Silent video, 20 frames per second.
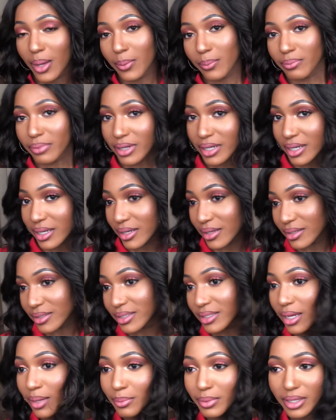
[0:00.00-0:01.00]
But,
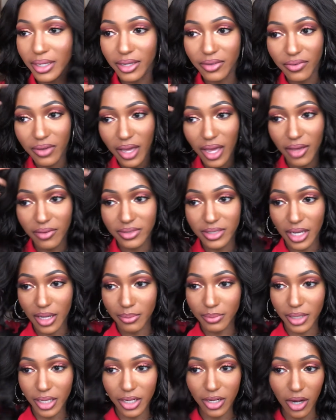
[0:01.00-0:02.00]
I mean, if I have
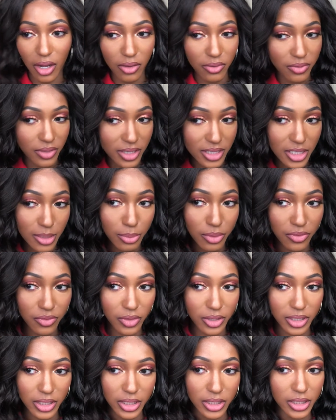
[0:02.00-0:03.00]
time later, I'll fix it
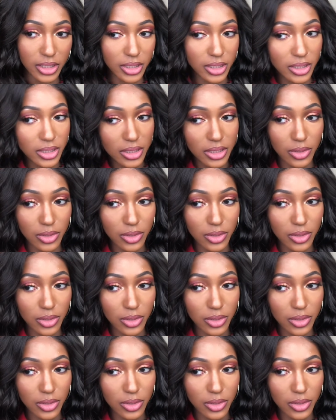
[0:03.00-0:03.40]
before dinner